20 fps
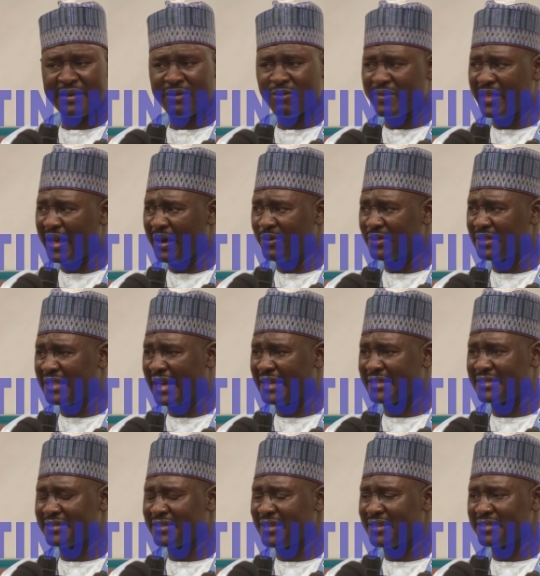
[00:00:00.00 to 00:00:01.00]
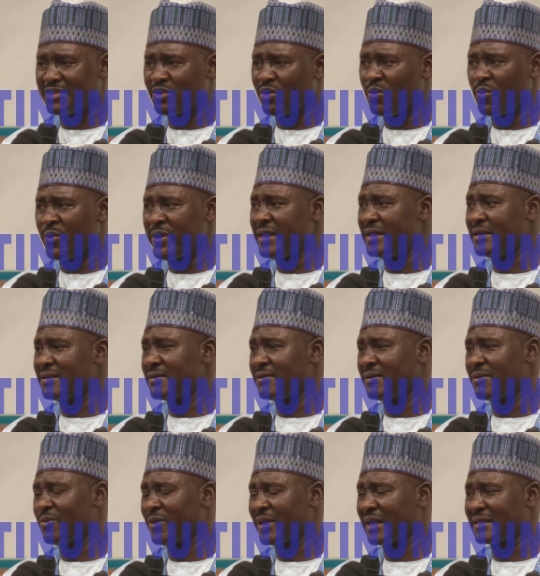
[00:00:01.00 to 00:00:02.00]
Without that, there's no way
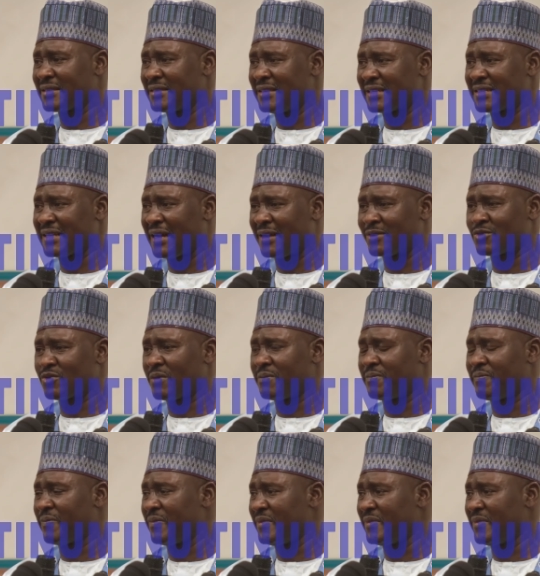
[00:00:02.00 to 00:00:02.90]
we can get out of